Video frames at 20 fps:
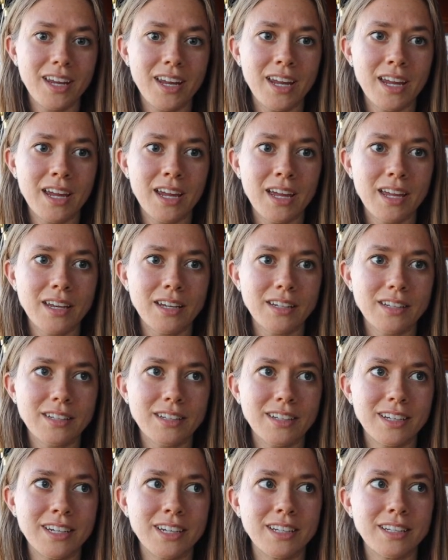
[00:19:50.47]
And
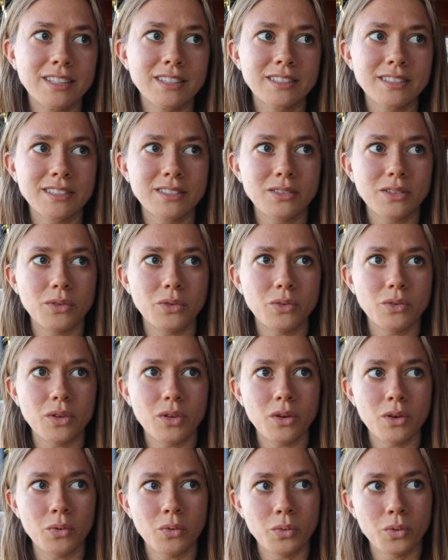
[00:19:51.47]
it is
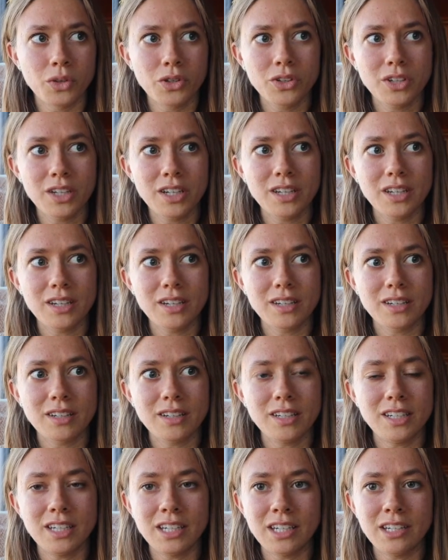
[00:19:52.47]
a really
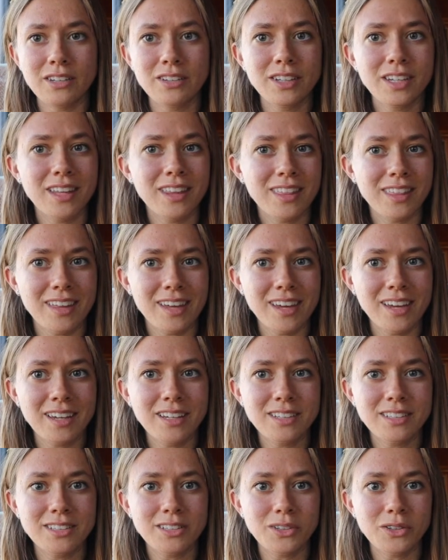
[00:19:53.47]
healing
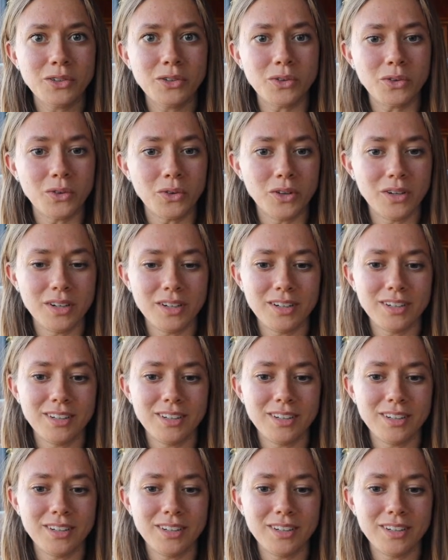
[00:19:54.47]
thing to